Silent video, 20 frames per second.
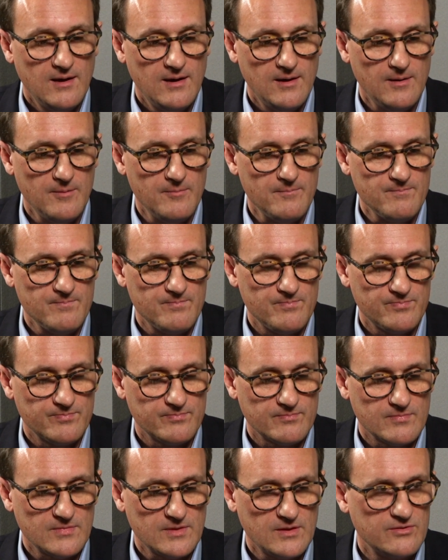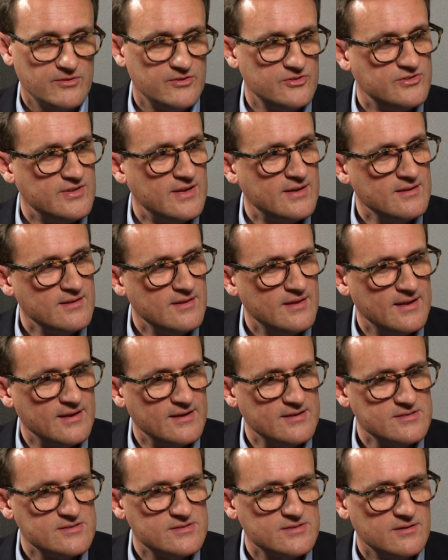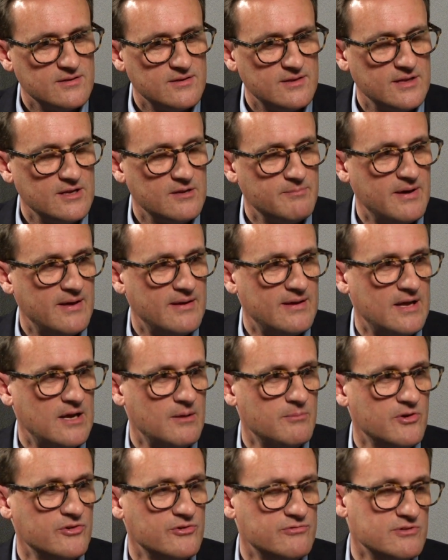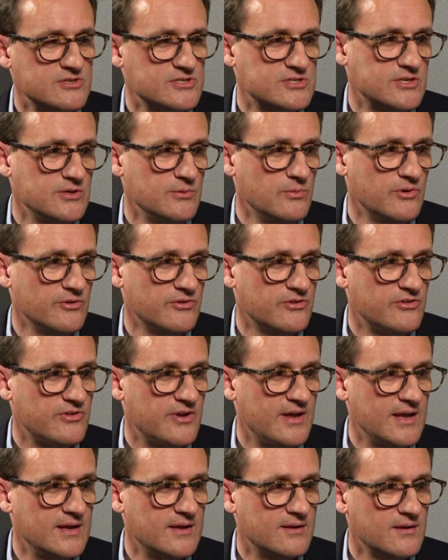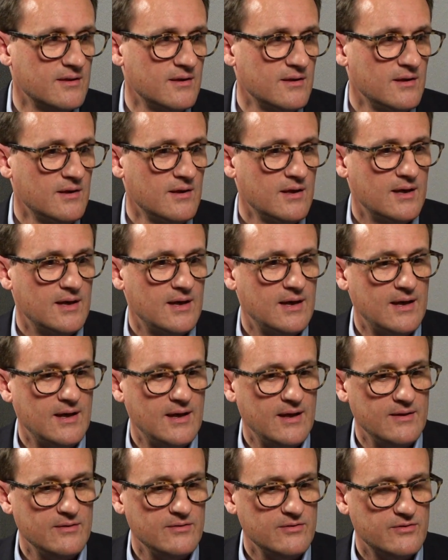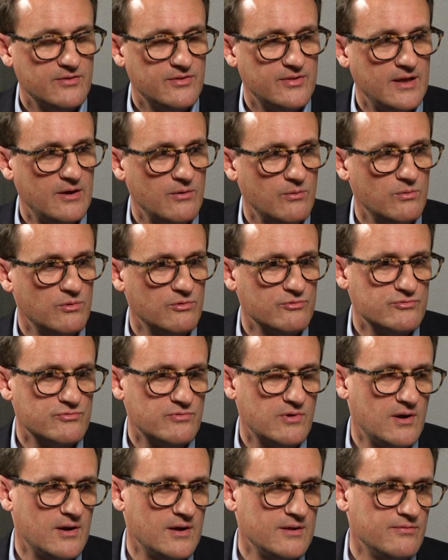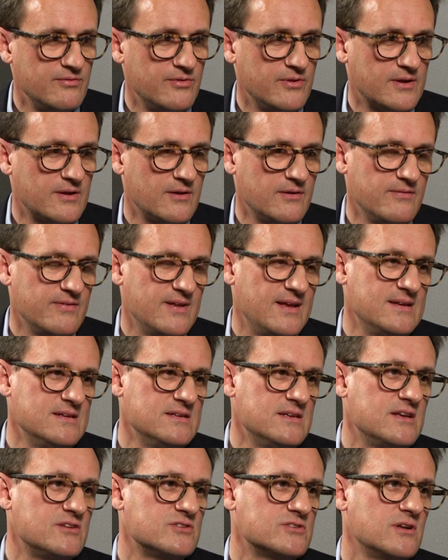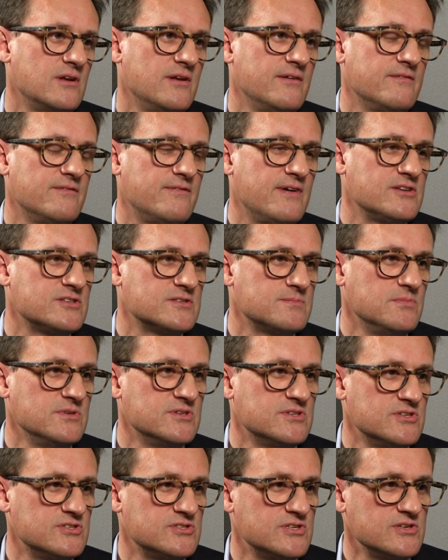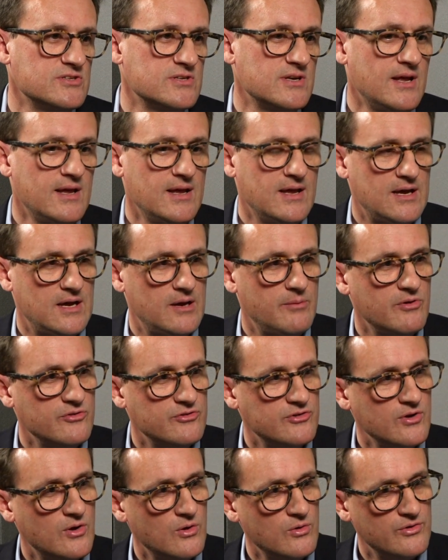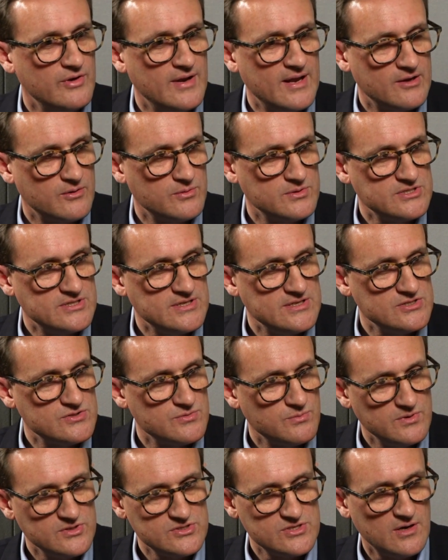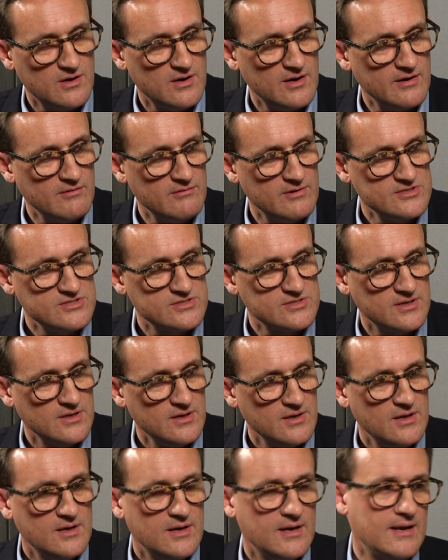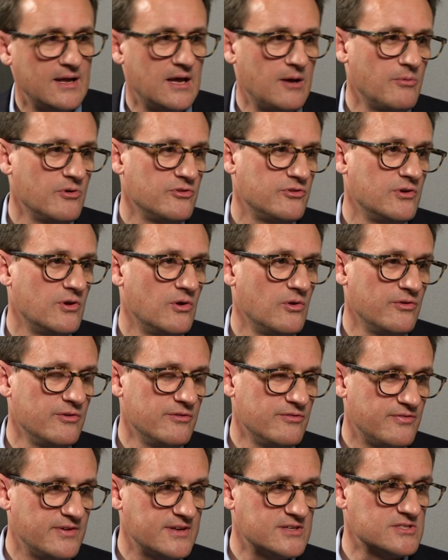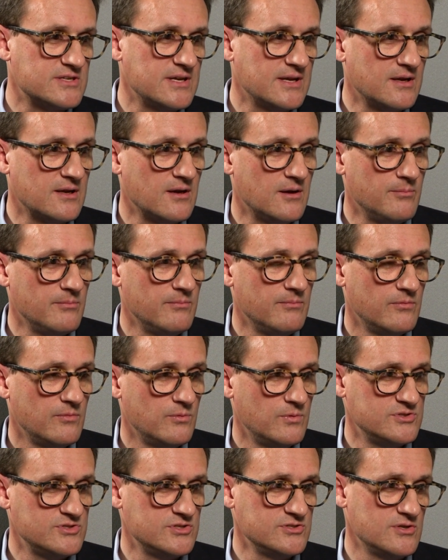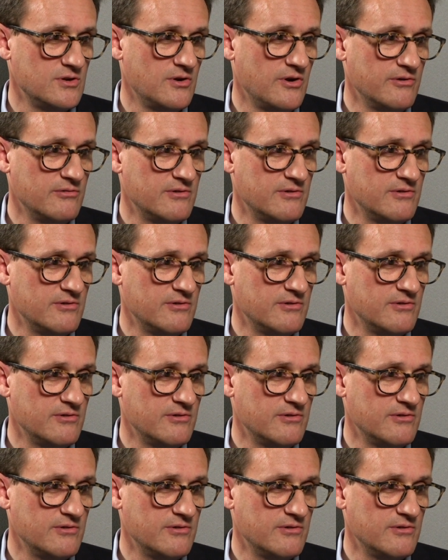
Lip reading: The second thing is think about how much risk you want to take, and that will drive the kind of initial investment decision. How much you hold in equities, which are high risk, and how much you hold in fixed income, which is low